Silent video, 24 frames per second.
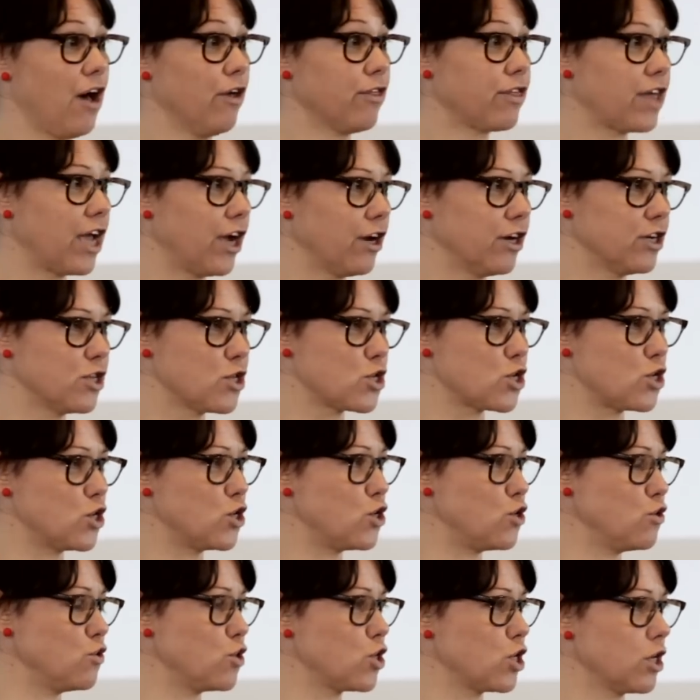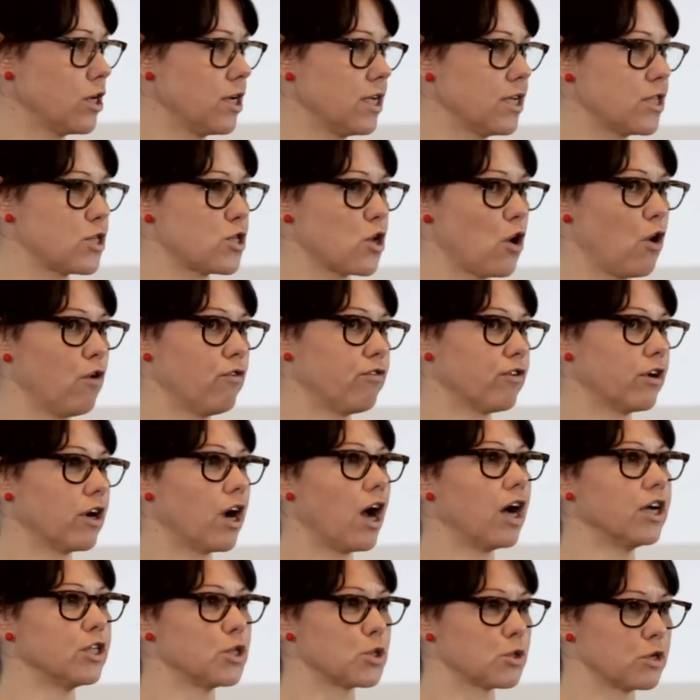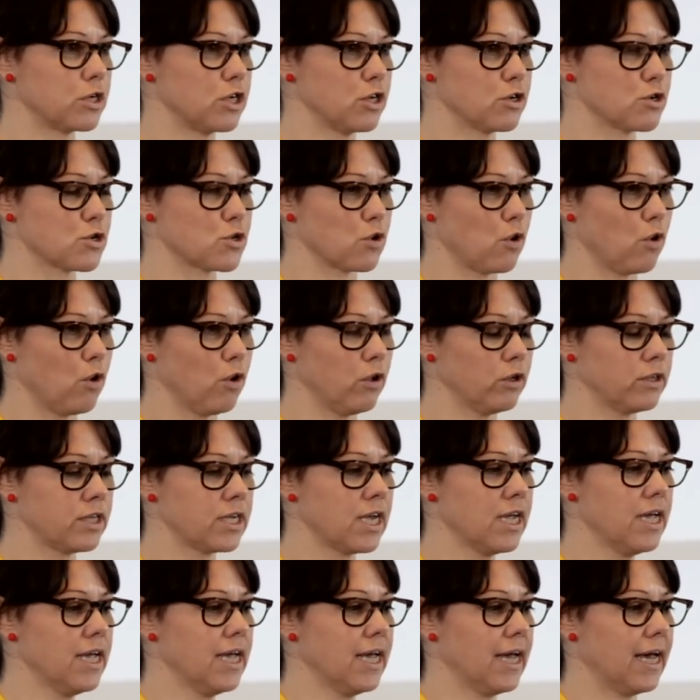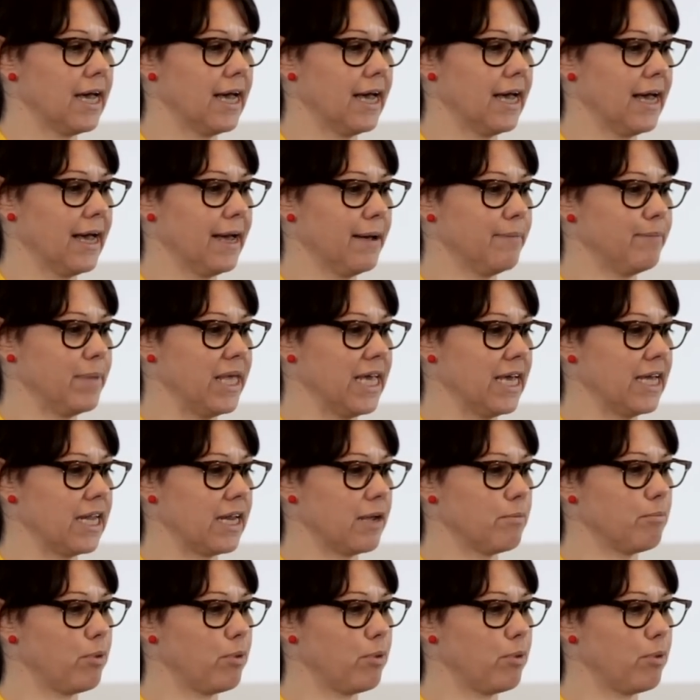healthcare institution. It's over 100 years old. It